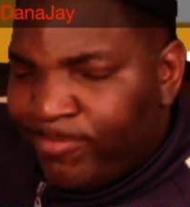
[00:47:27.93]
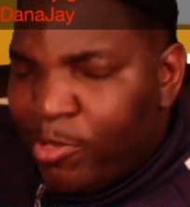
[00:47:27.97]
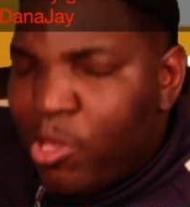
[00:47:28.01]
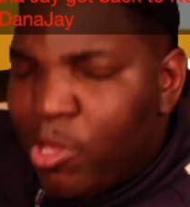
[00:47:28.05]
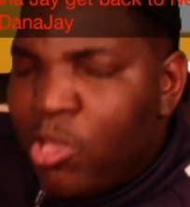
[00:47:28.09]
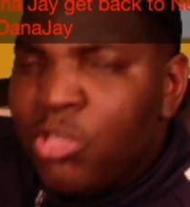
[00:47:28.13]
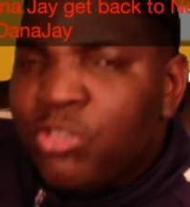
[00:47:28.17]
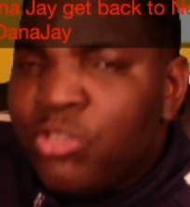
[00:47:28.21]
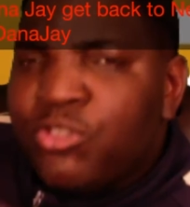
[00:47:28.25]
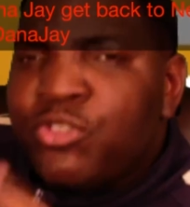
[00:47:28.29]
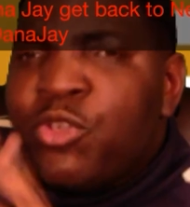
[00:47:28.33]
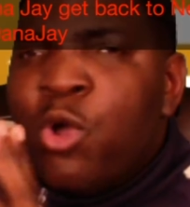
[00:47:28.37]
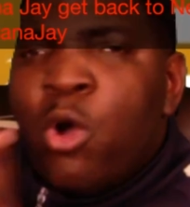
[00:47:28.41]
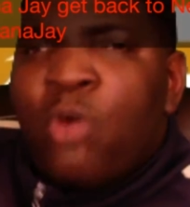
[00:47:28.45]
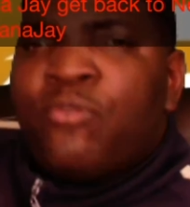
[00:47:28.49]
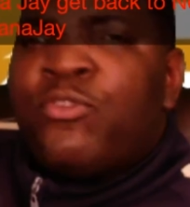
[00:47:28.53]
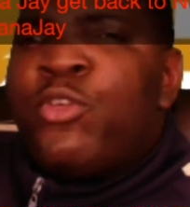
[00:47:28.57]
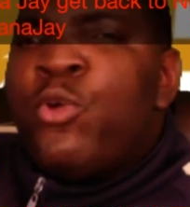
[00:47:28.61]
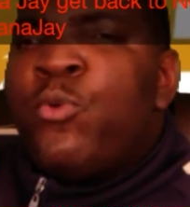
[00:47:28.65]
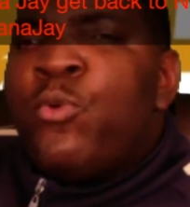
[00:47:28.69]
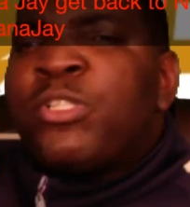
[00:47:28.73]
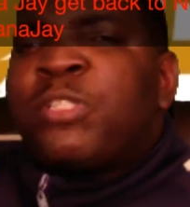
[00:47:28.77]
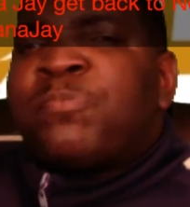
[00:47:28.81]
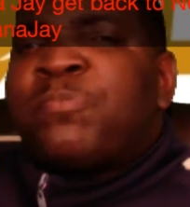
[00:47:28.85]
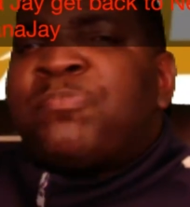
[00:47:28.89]
So if you
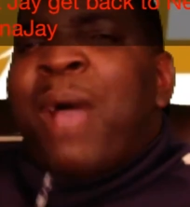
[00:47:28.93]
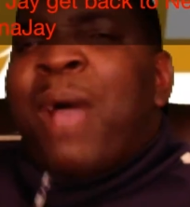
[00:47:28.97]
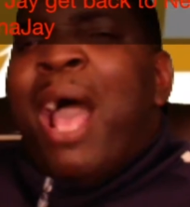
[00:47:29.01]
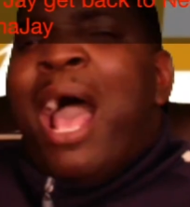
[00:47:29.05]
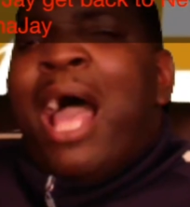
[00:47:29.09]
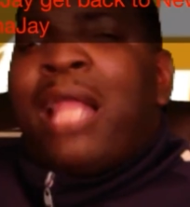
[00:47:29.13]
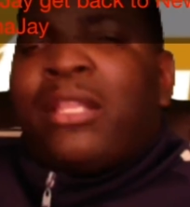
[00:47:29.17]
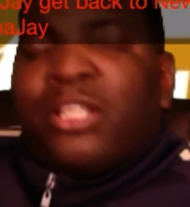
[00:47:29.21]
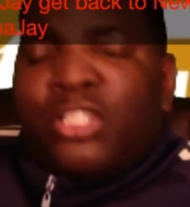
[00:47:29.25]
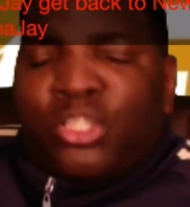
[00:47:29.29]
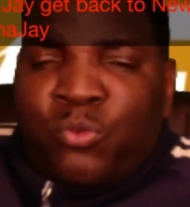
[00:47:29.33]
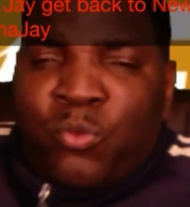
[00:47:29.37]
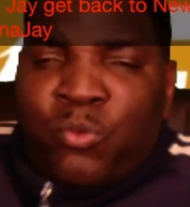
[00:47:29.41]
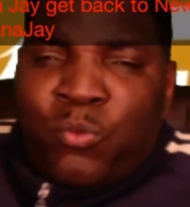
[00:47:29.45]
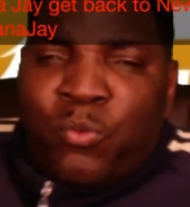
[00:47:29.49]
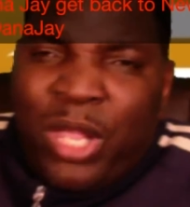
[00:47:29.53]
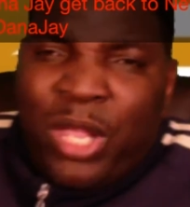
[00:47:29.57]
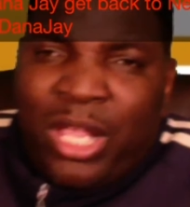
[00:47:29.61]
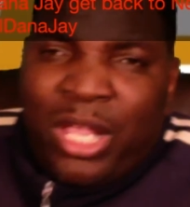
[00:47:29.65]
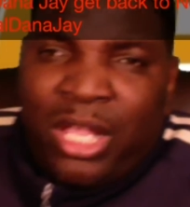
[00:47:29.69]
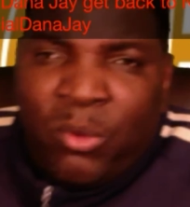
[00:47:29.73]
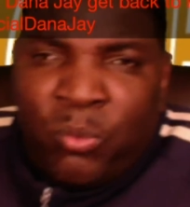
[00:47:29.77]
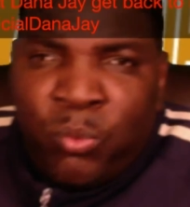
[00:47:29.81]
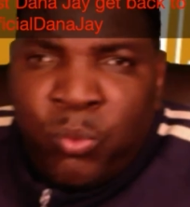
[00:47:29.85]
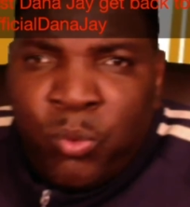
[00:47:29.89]
was polished
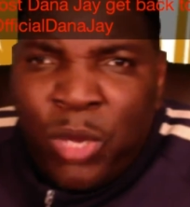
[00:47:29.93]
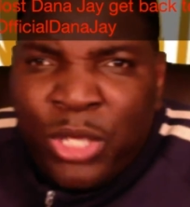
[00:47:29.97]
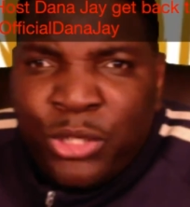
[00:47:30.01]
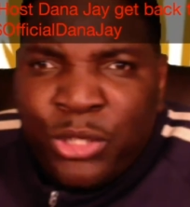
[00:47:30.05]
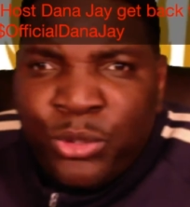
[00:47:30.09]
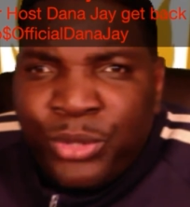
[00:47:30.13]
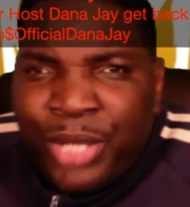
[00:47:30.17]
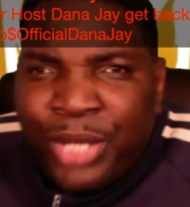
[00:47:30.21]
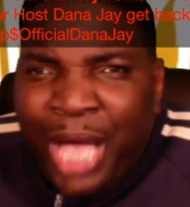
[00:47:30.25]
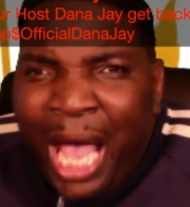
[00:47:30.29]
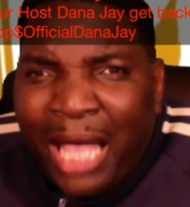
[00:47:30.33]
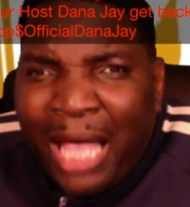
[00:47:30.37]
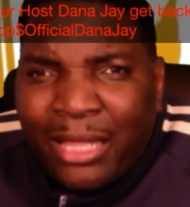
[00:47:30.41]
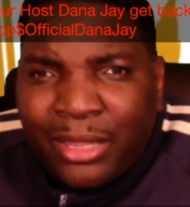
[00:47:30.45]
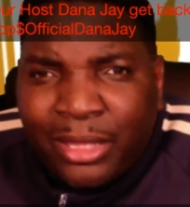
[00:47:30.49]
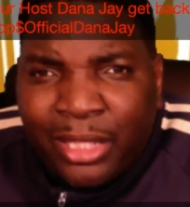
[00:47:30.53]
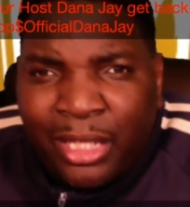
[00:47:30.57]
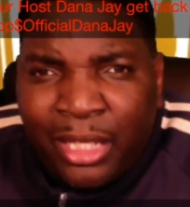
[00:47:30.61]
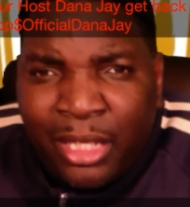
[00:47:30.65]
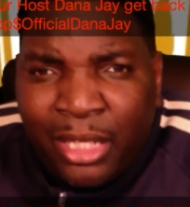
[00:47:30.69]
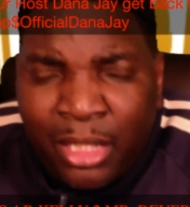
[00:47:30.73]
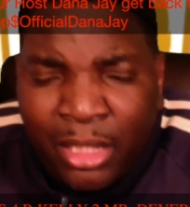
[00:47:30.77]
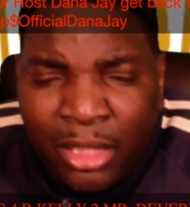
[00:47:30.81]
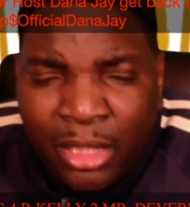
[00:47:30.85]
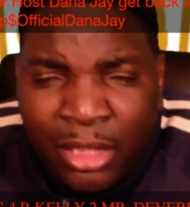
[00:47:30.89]
when you got
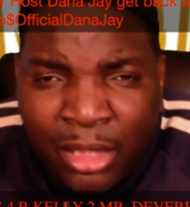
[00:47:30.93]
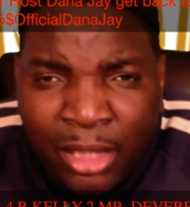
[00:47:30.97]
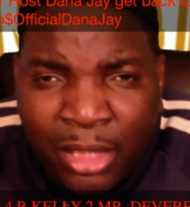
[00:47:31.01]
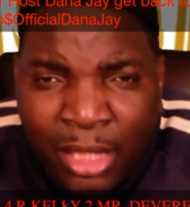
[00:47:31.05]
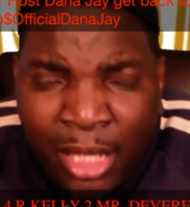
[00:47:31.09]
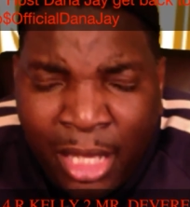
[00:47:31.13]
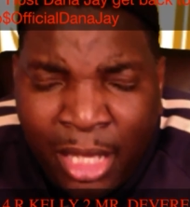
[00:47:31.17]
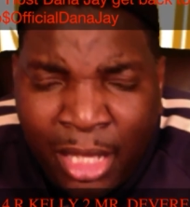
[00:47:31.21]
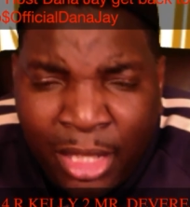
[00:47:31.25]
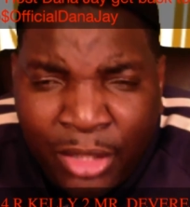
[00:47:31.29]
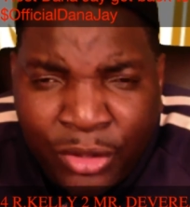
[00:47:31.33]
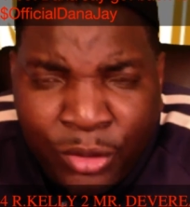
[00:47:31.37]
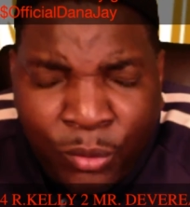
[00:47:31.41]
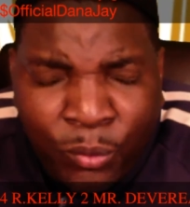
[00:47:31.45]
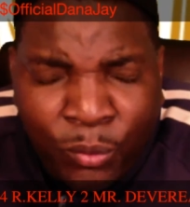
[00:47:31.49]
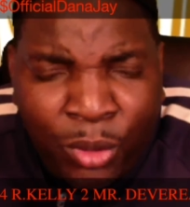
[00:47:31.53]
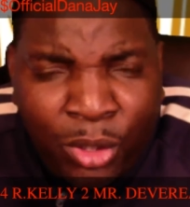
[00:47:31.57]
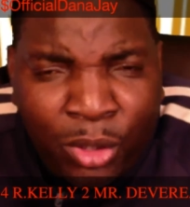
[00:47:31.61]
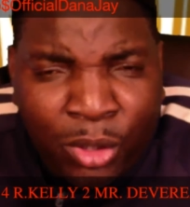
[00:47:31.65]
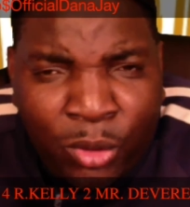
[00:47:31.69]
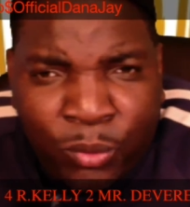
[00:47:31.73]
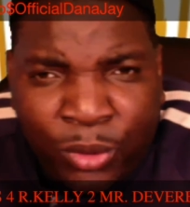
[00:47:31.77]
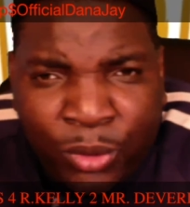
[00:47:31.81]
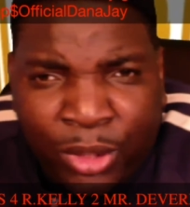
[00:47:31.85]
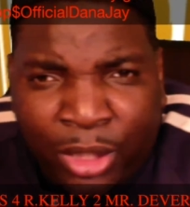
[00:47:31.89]
there, the
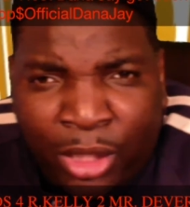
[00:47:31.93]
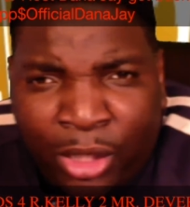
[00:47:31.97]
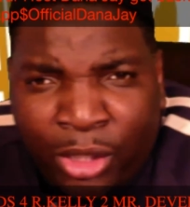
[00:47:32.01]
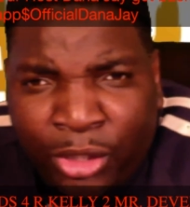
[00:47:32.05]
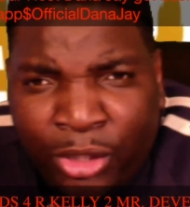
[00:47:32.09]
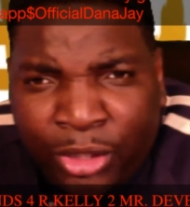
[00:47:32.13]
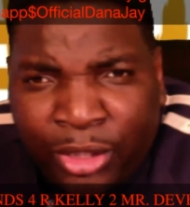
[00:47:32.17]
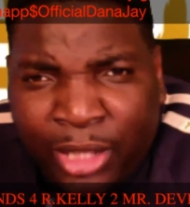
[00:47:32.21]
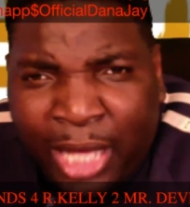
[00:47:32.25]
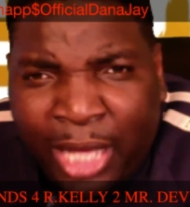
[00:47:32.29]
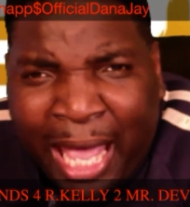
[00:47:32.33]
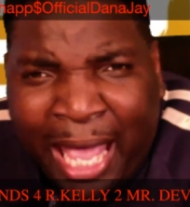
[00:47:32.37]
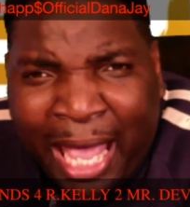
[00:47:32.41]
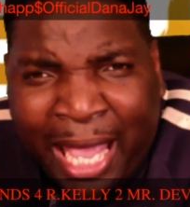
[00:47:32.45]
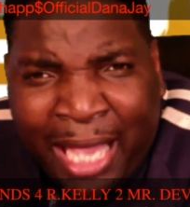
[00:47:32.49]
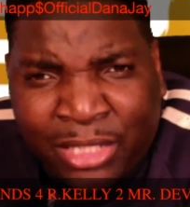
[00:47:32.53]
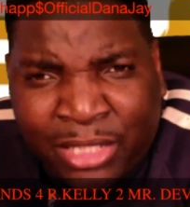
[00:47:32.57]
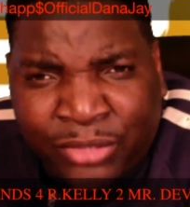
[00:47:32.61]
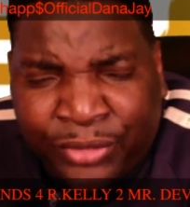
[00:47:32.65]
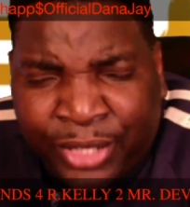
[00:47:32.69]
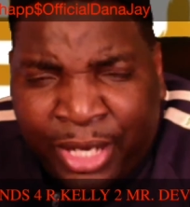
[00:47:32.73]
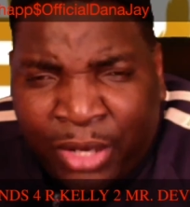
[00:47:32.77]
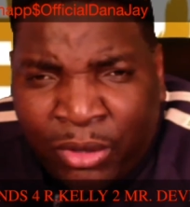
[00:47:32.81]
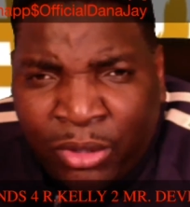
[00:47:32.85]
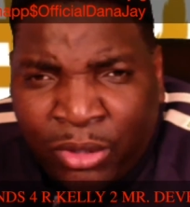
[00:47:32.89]
world would have heard of
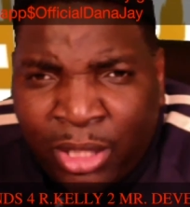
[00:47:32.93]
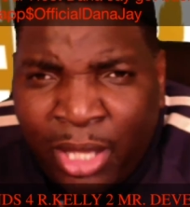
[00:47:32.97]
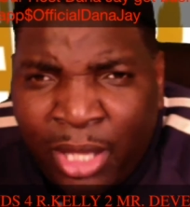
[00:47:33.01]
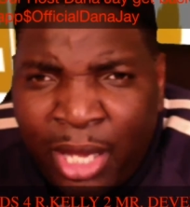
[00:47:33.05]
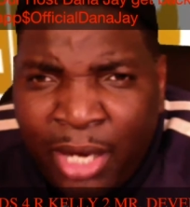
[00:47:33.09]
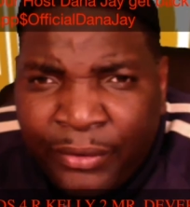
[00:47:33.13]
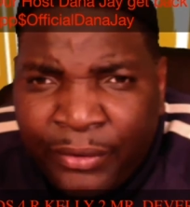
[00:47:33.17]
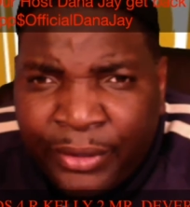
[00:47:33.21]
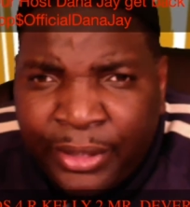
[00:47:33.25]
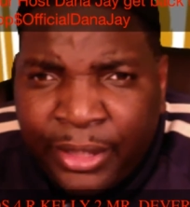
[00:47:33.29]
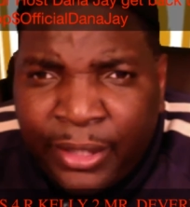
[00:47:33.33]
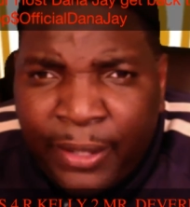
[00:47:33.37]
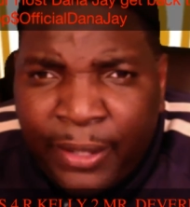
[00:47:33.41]
Azriel Clary